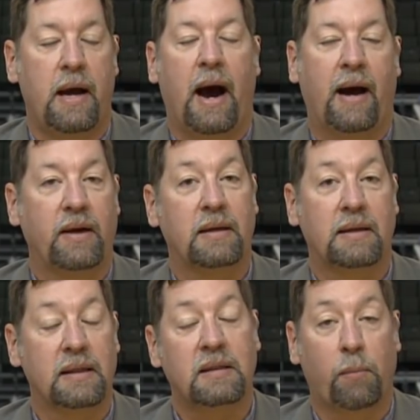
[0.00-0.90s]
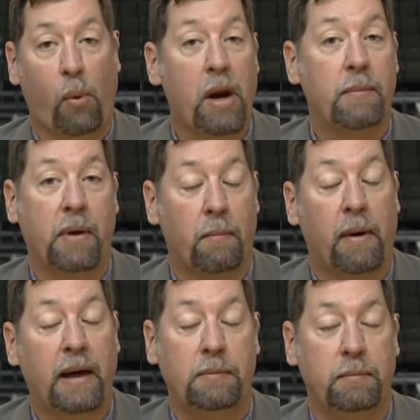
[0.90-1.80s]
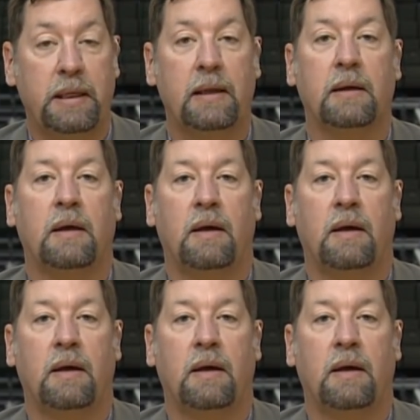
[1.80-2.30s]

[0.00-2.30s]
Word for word: I think the disappointment might be